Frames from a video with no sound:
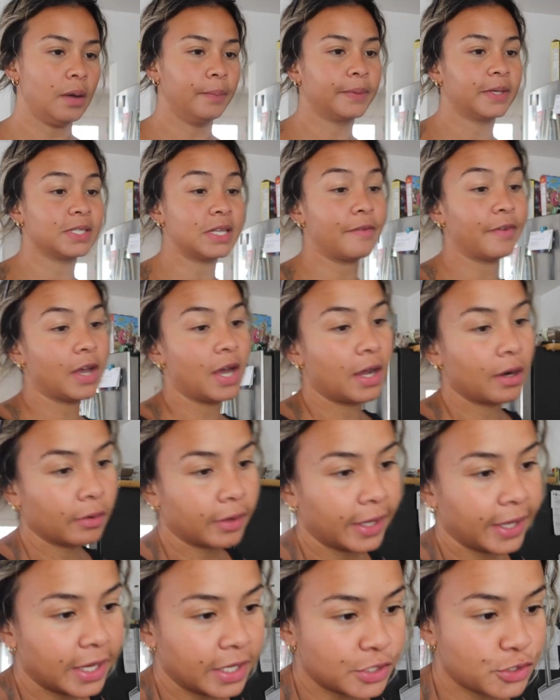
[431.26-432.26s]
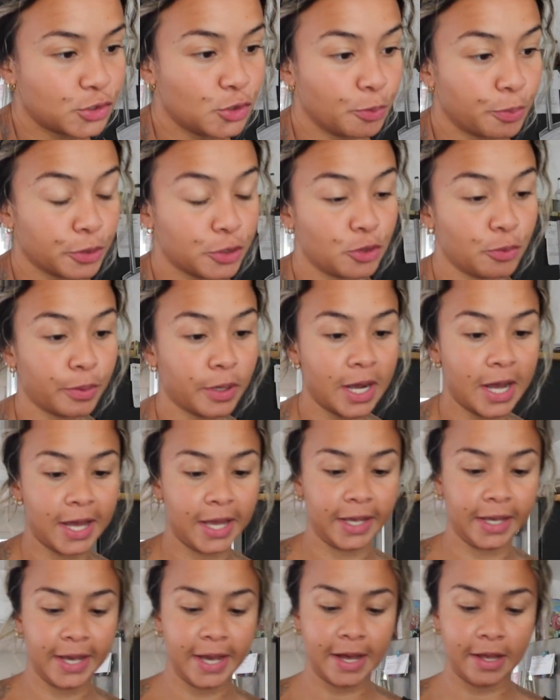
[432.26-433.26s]
Because avocado can get super, super high
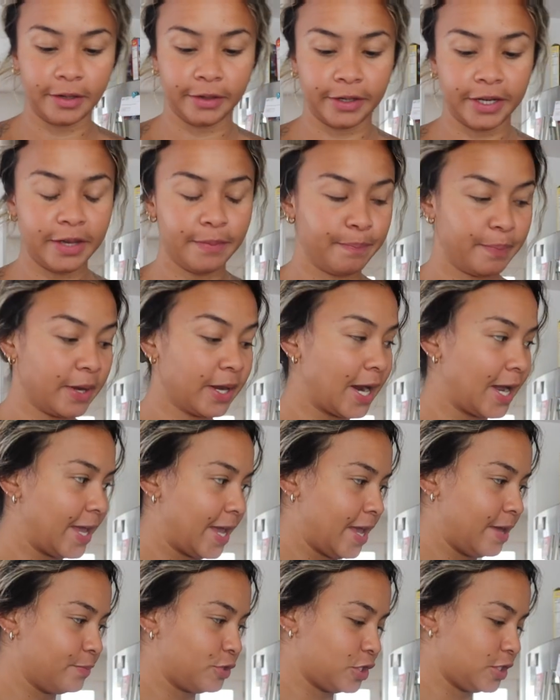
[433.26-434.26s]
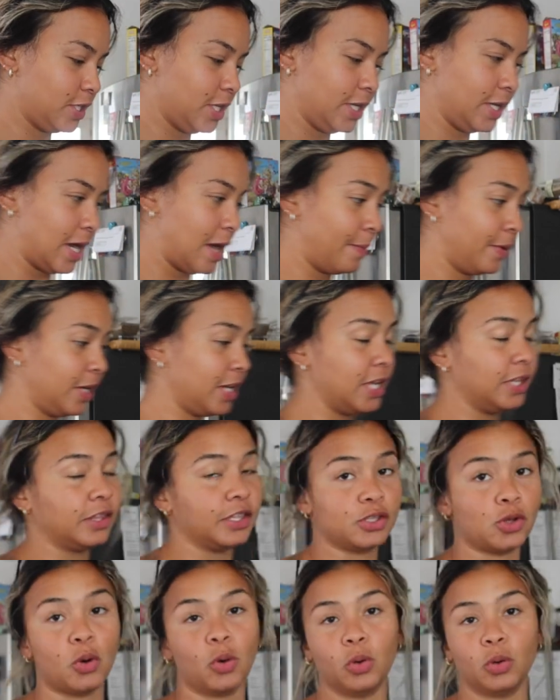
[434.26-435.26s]
in calorie, but I am just eating. I'm gonna eat
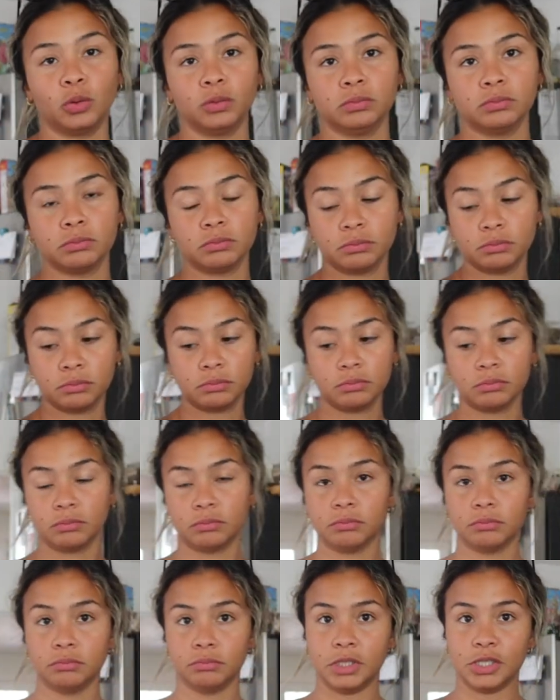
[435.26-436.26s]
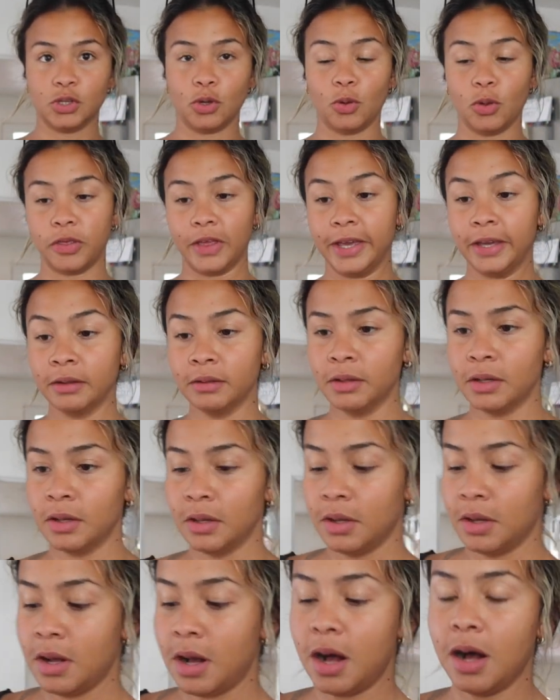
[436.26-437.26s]
this whole thing.
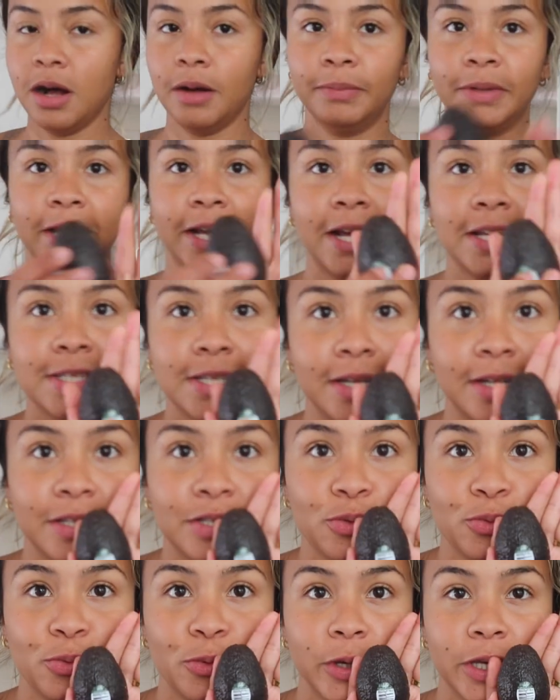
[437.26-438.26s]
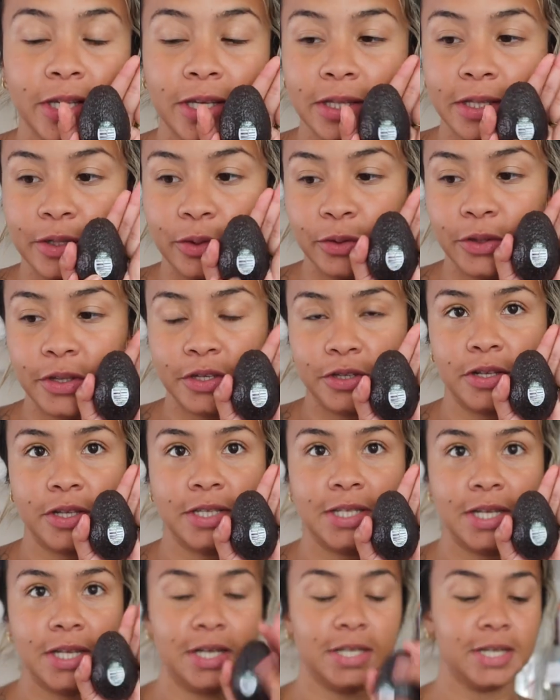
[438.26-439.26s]
Like I said, it's really little. These are
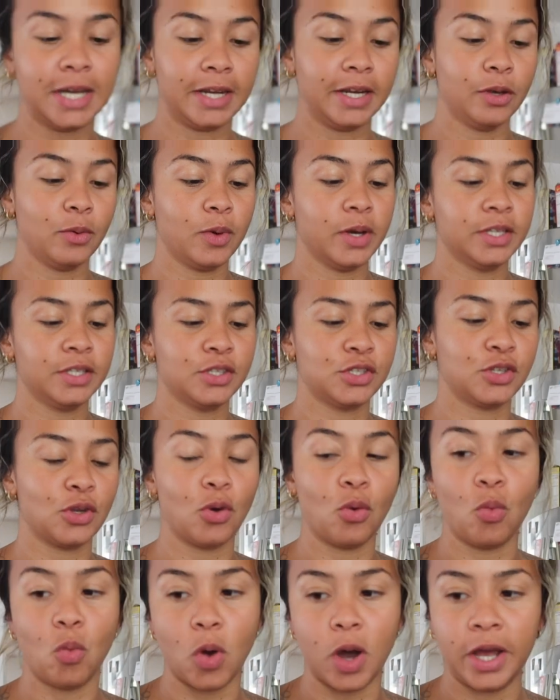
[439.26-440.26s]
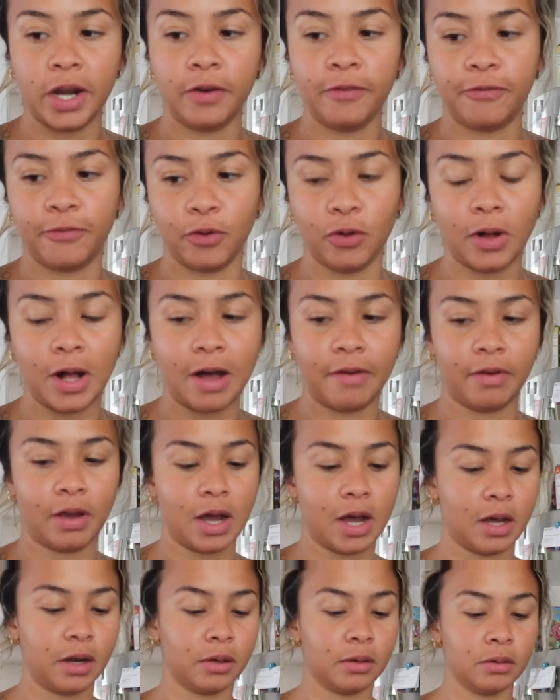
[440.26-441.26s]
the teeny tiny ones. So one full
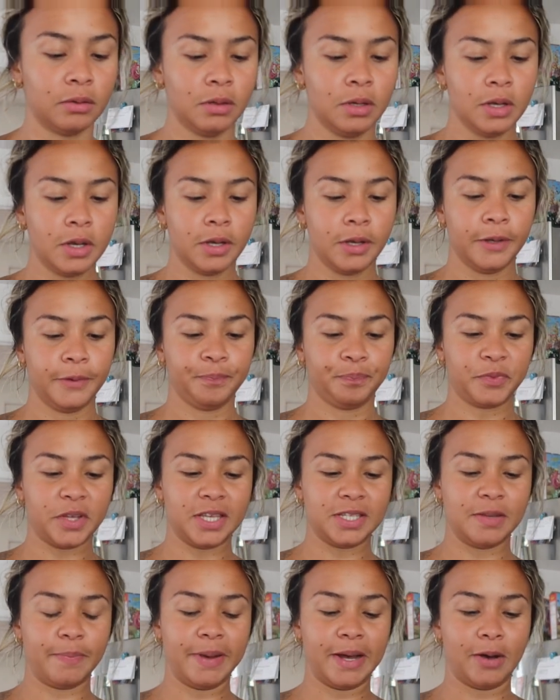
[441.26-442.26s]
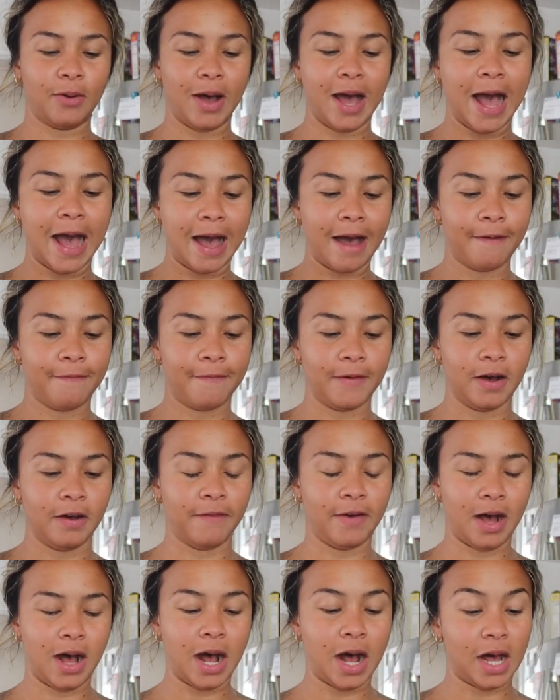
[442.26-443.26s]
avocado is about half
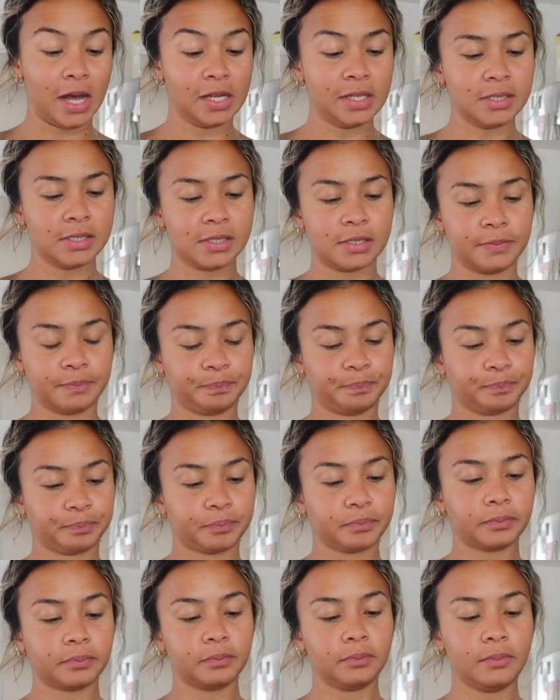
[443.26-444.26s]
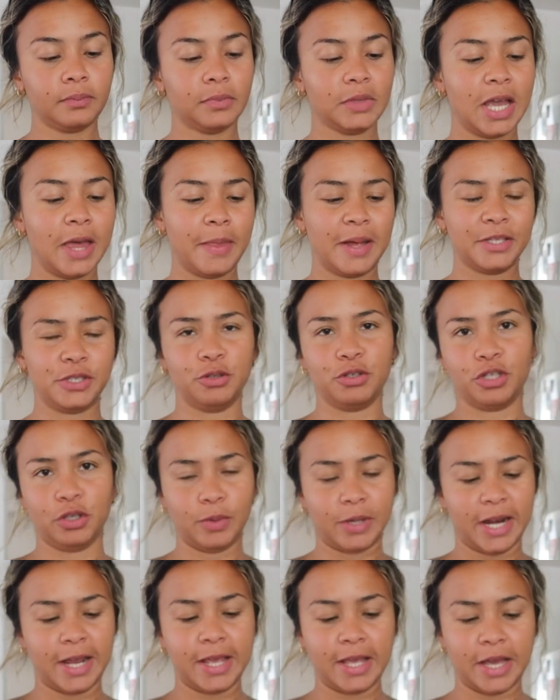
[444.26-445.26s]
of a Haas. And that's
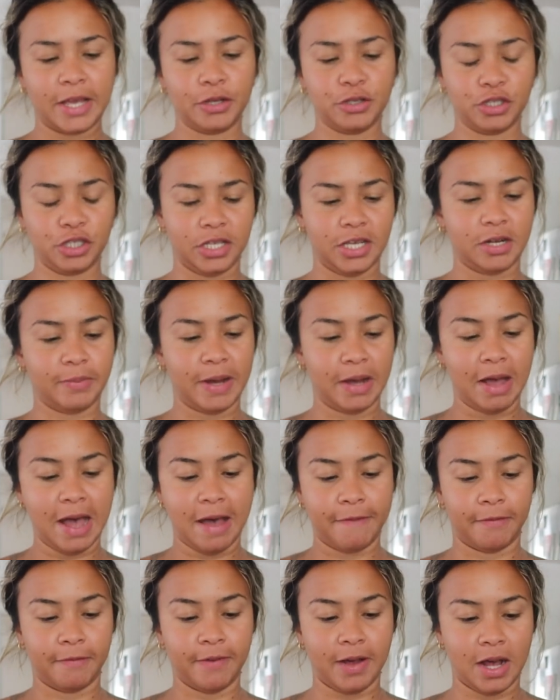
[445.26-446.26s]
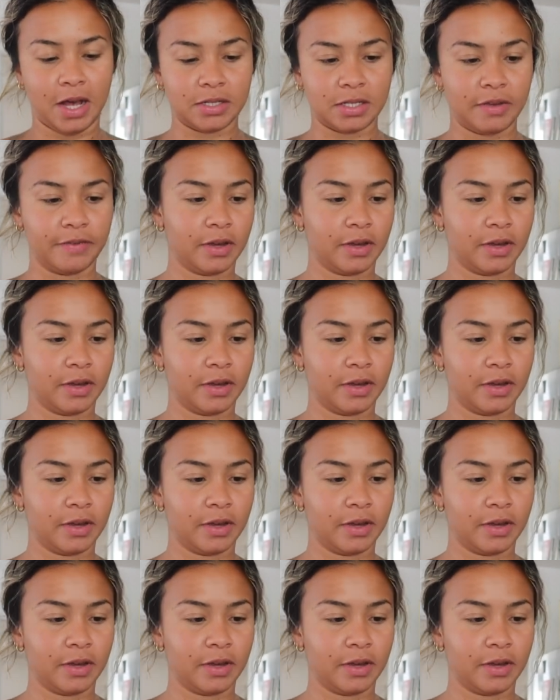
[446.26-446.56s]
usually what I eat. I usually eat about half of a Haas